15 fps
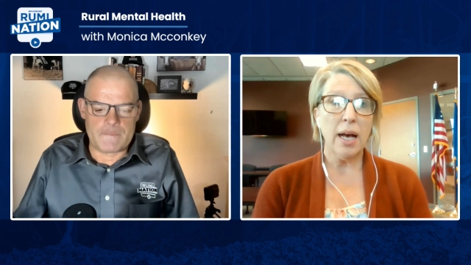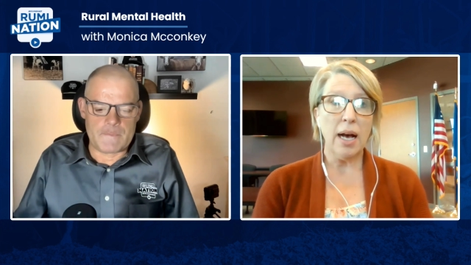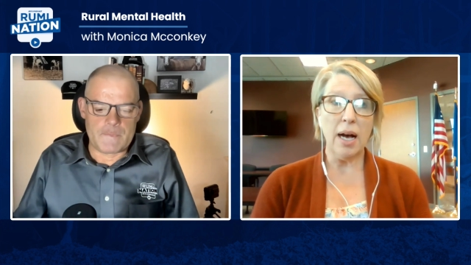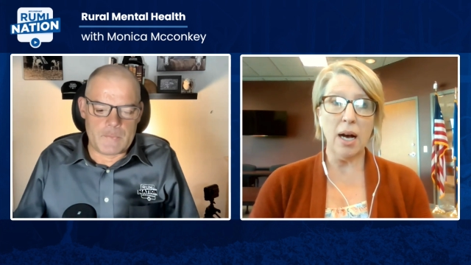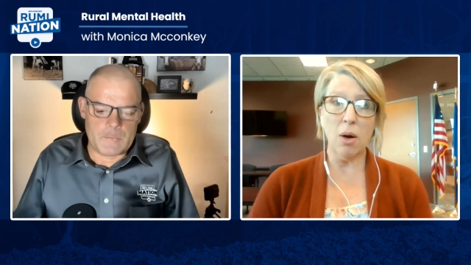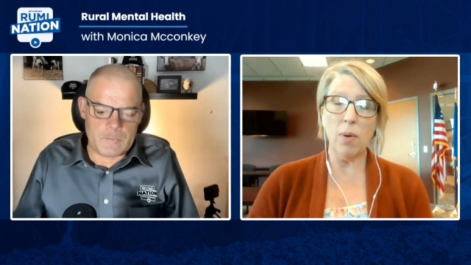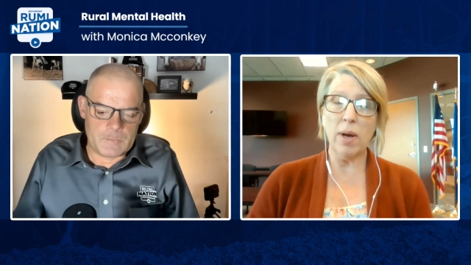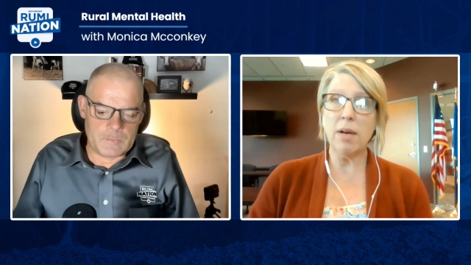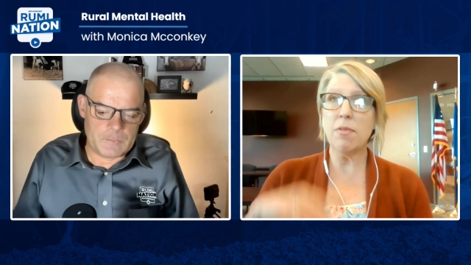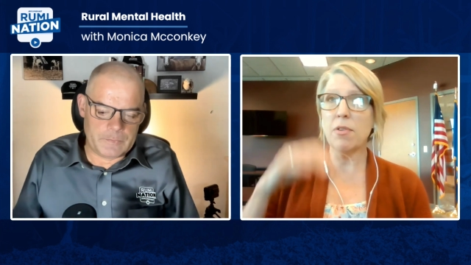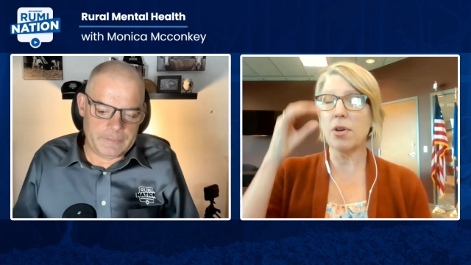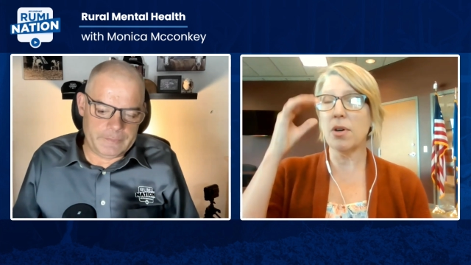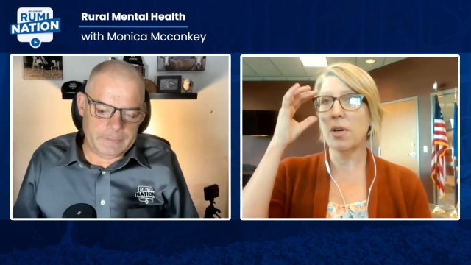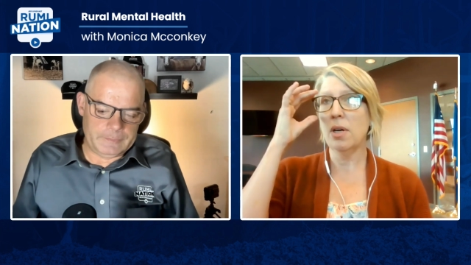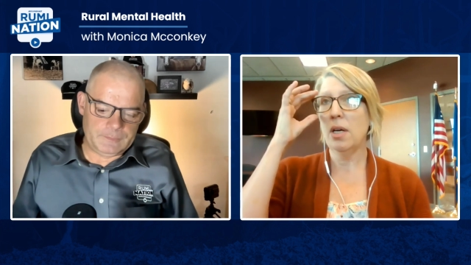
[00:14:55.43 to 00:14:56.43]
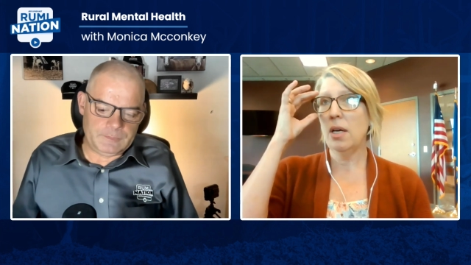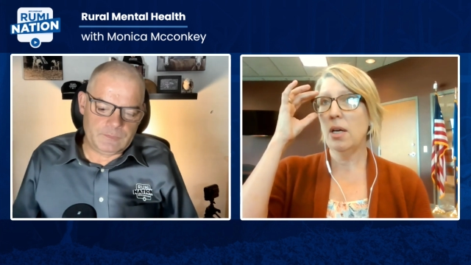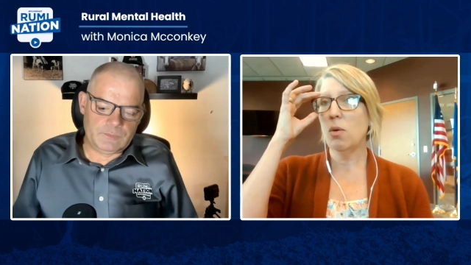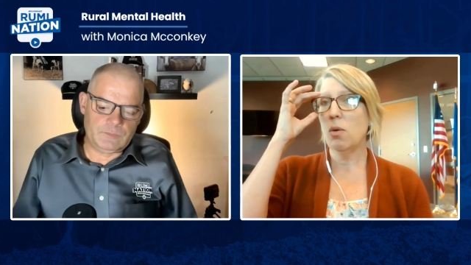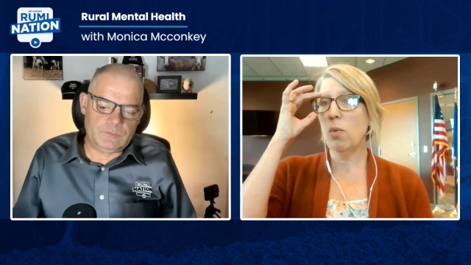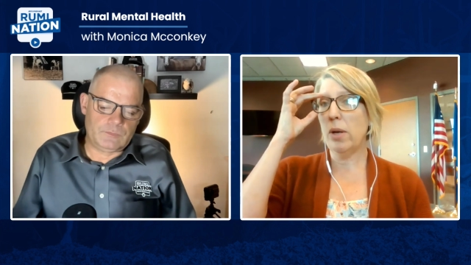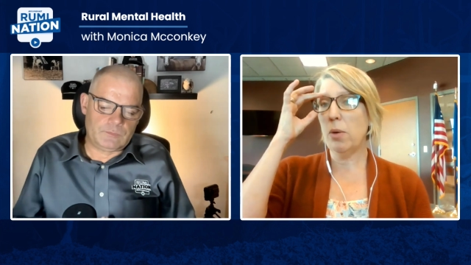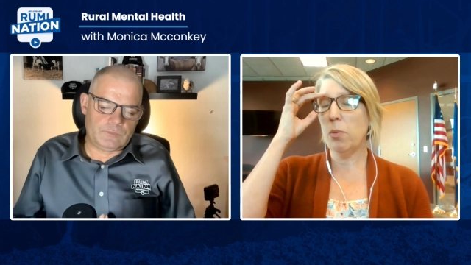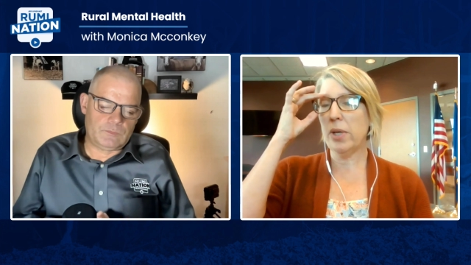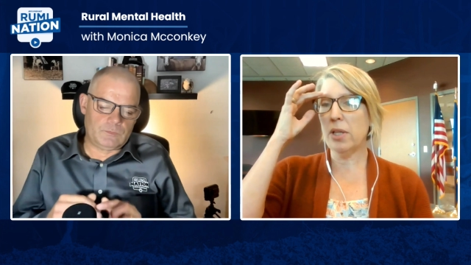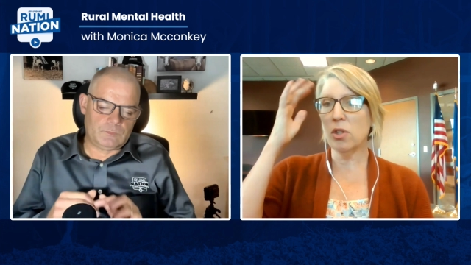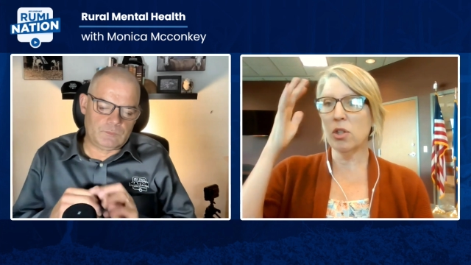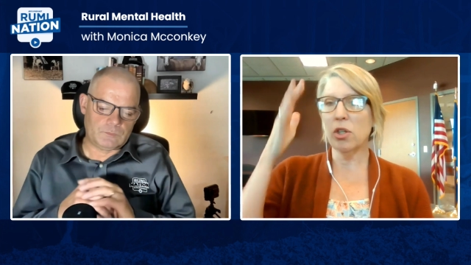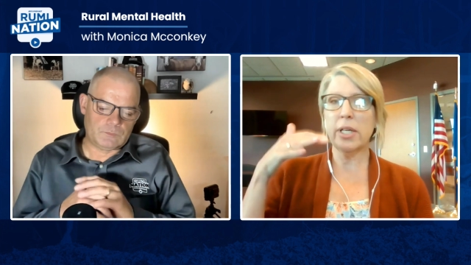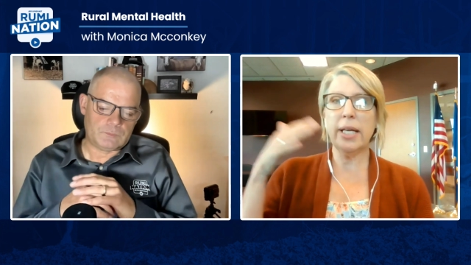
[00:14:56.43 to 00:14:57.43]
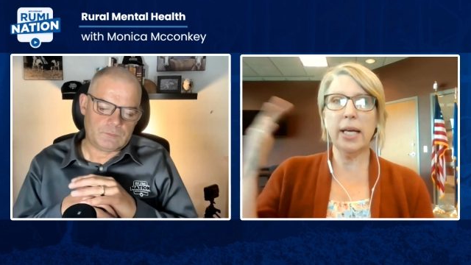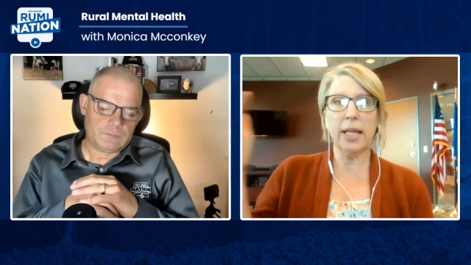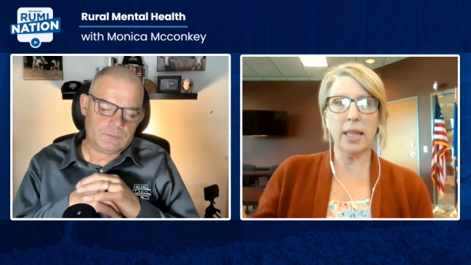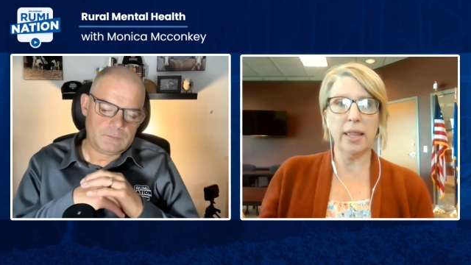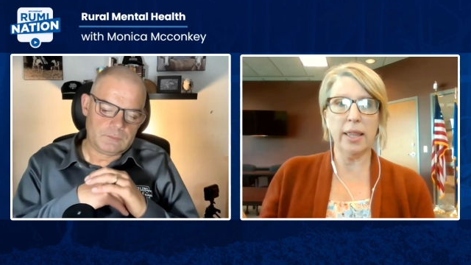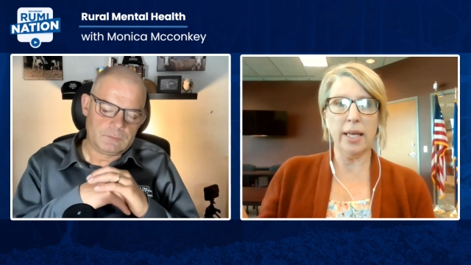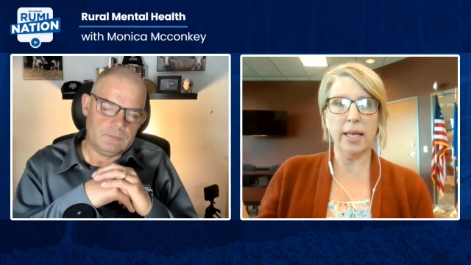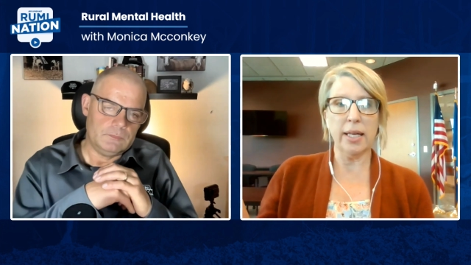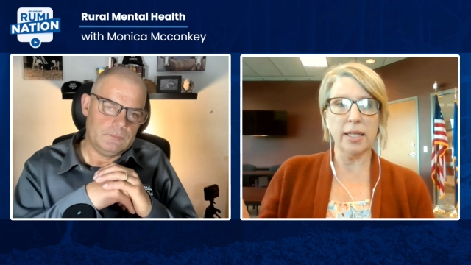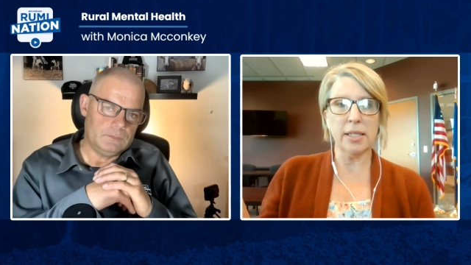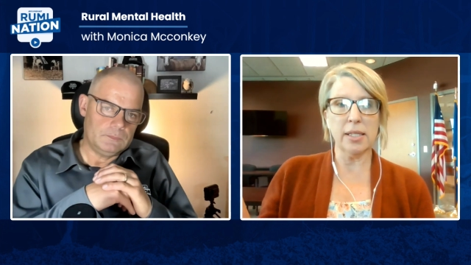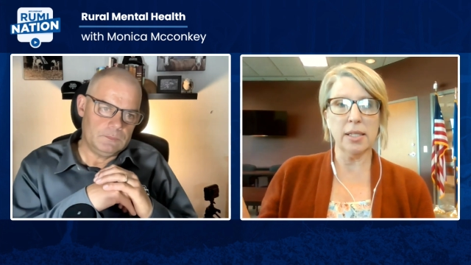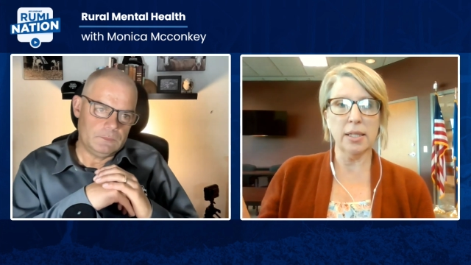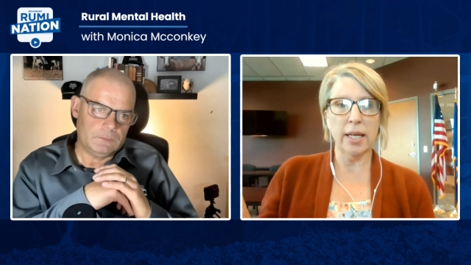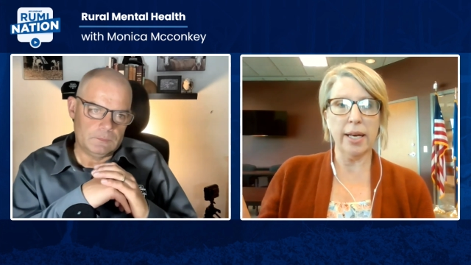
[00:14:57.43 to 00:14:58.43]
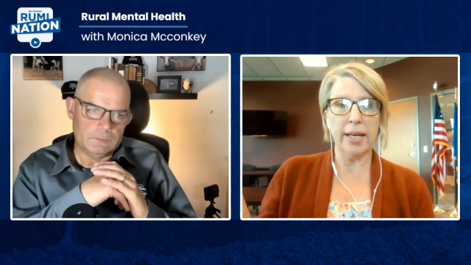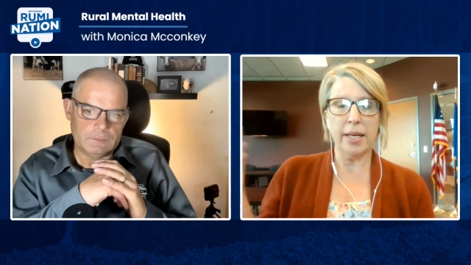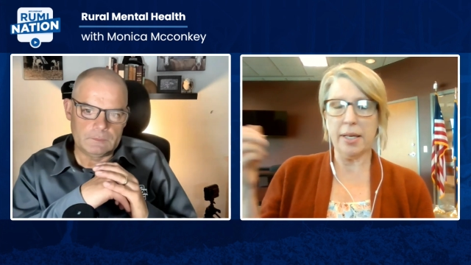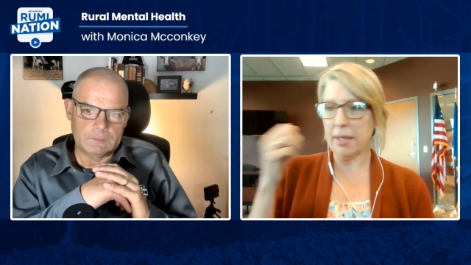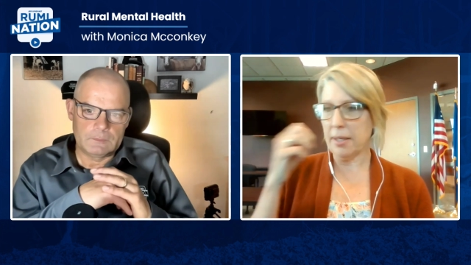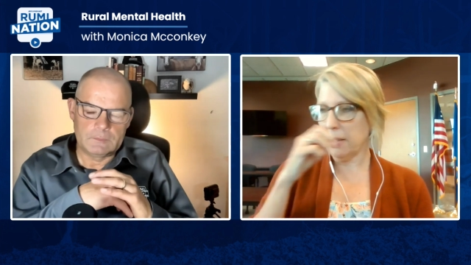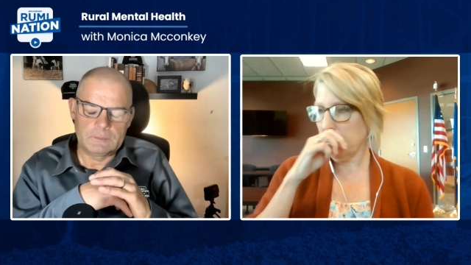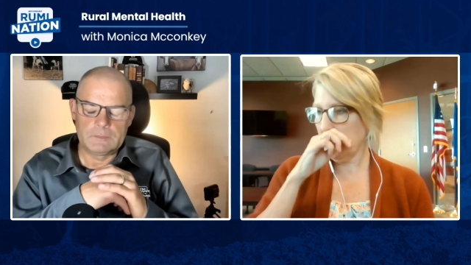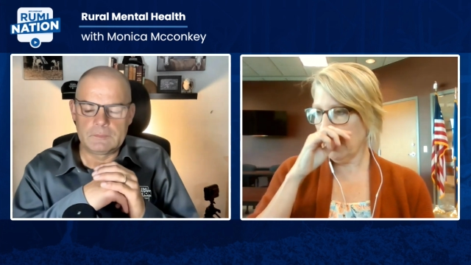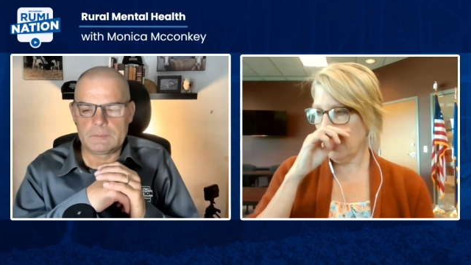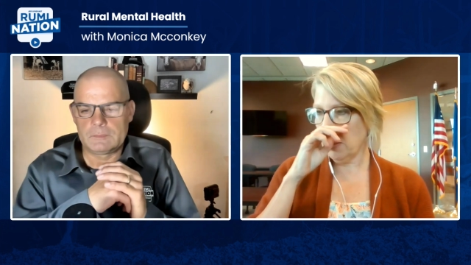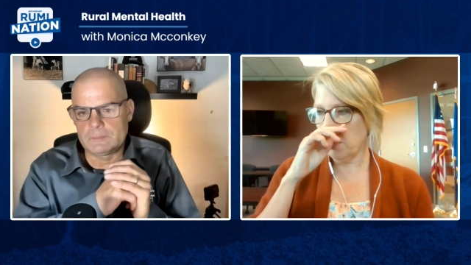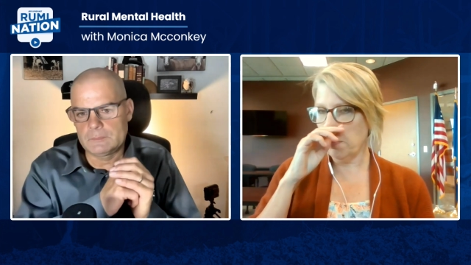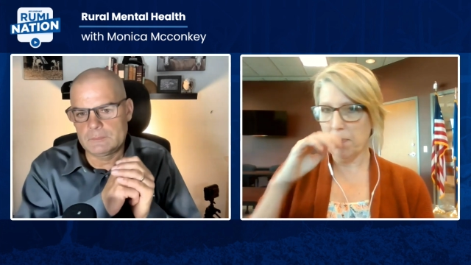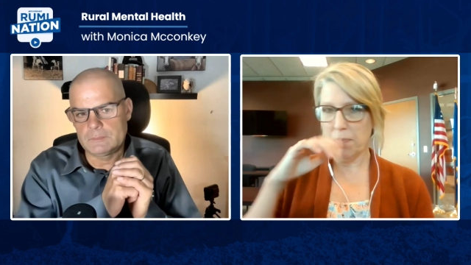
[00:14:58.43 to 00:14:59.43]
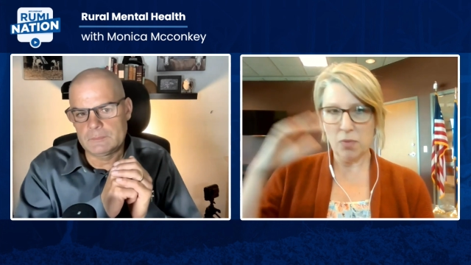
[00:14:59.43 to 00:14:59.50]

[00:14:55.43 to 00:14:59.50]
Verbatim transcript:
Speaker 1: However, when we look at things like uh,